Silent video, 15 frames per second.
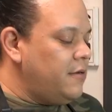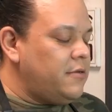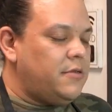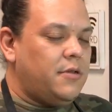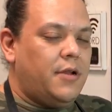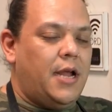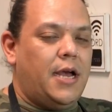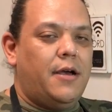
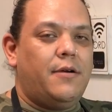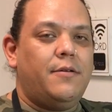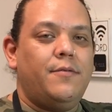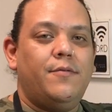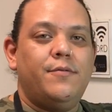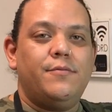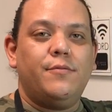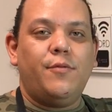So
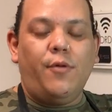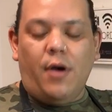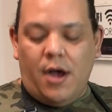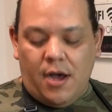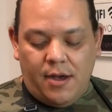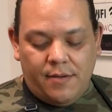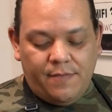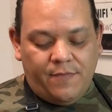now
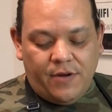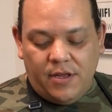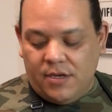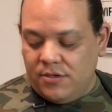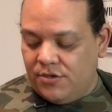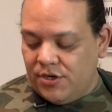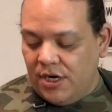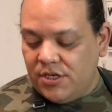um, for the
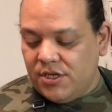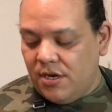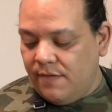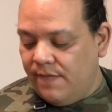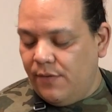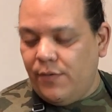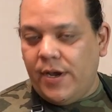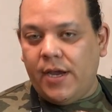construction
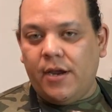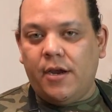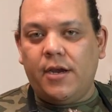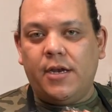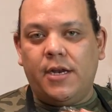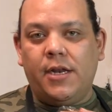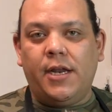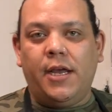of the wig,
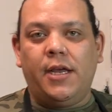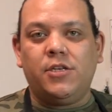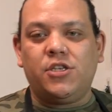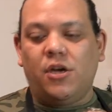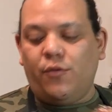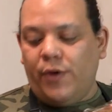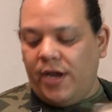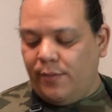you're gonna need
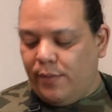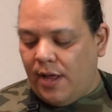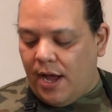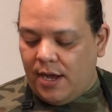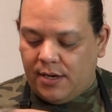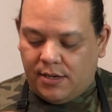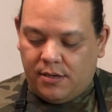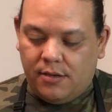your wig
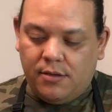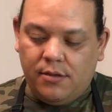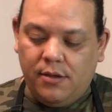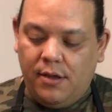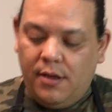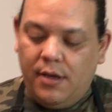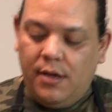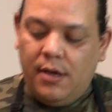block,
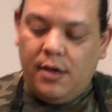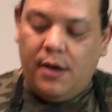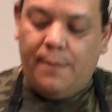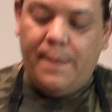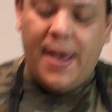a